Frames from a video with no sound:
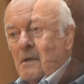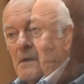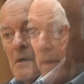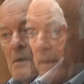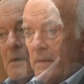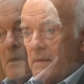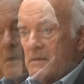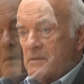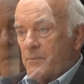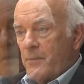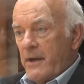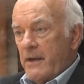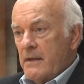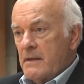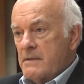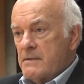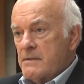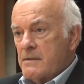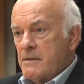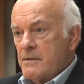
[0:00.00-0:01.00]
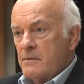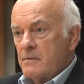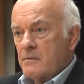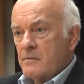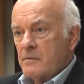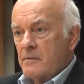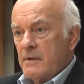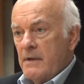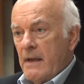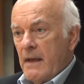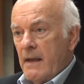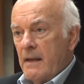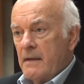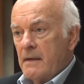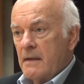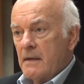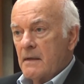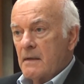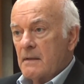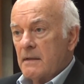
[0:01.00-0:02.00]
The Sprague Institute
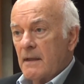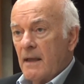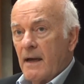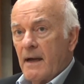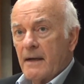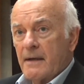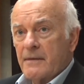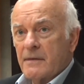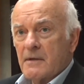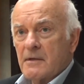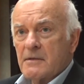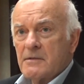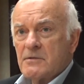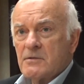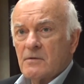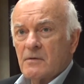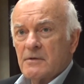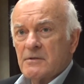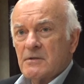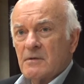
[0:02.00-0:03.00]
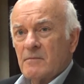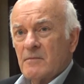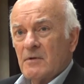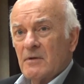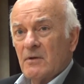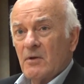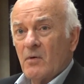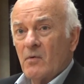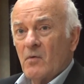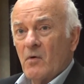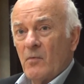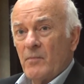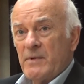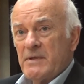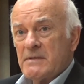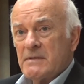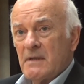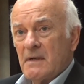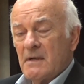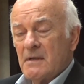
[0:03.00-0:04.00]
created CLOC, the Consortium to Lower
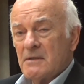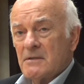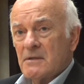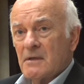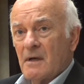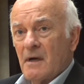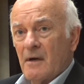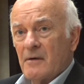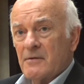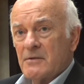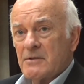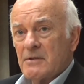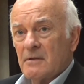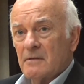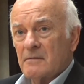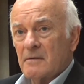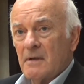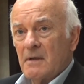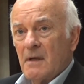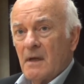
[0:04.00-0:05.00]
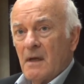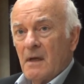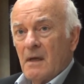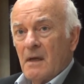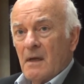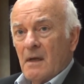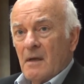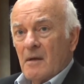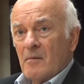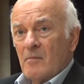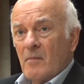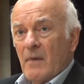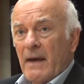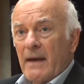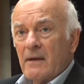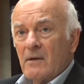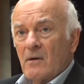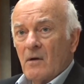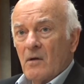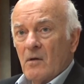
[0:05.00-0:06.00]
Obesity in Chicago Children. My
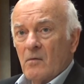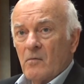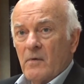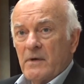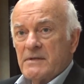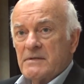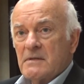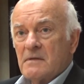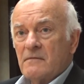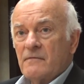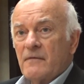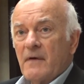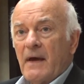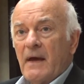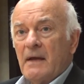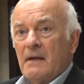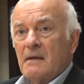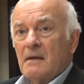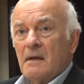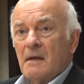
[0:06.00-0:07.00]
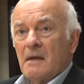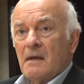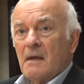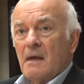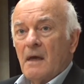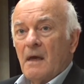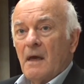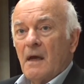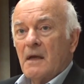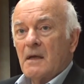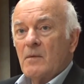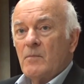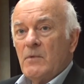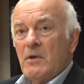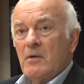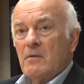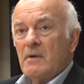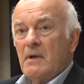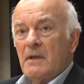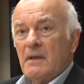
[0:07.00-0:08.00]
goal was to find a
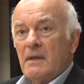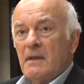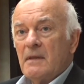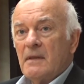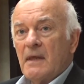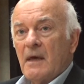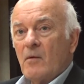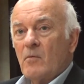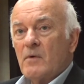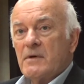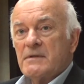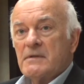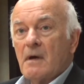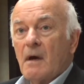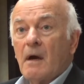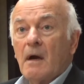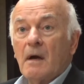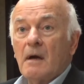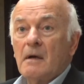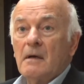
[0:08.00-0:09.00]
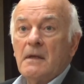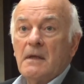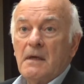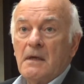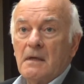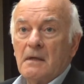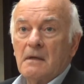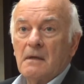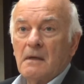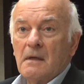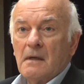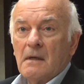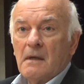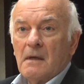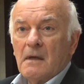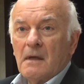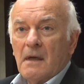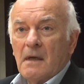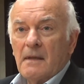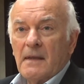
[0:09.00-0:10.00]
community that was hard hit,
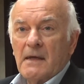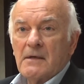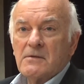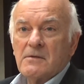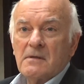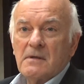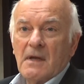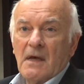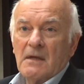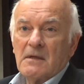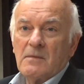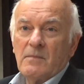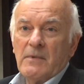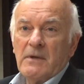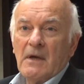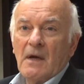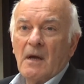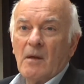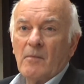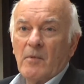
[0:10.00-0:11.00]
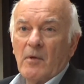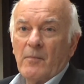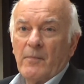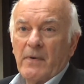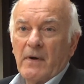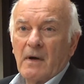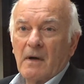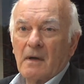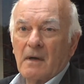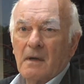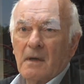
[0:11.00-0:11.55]
and that turned out to be Humboldt Park.